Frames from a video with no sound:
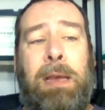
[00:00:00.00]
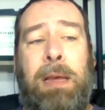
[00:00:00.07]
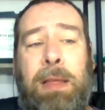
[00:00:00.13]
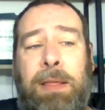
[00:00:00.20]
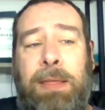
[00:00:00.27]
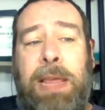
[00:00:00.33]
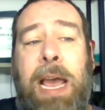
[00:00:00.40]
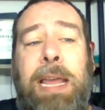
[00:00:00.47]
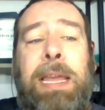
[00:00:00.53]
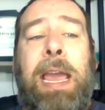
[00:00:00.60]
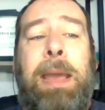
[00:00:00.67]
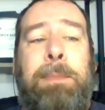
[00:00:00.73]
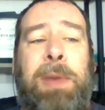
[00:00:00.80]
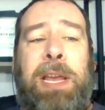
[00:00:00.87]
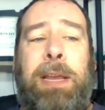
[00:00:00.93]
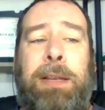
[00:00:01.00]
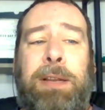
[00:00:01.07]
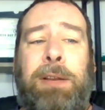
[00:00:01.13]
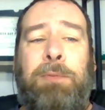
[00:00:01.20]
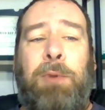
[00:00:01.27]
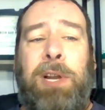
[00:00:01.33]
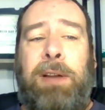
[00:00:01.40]
That game
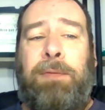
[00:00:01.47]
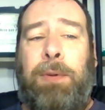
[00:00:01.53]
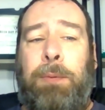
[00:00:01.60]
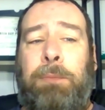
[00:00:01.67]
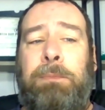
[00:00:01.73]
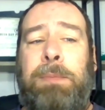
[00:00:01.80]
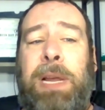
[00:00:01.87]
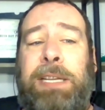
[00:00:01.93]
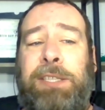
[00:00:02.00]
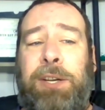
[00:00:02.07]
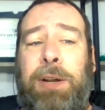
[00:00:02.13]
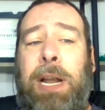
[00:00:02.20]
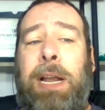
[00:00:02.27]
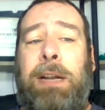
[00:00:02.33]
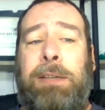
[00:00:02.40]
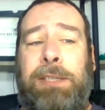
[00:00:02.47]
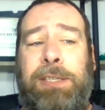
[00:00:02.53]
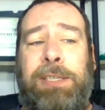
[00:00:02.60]
ended whenever Major Harris